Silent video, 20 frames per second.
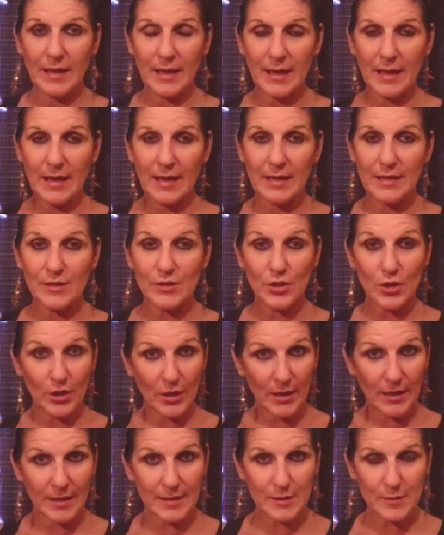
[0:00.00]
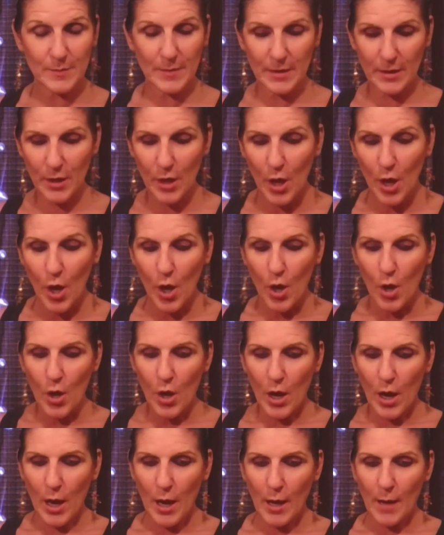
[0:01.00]
and her husband
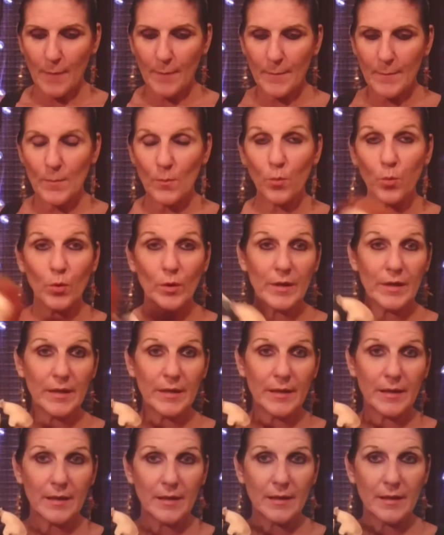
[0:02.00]
would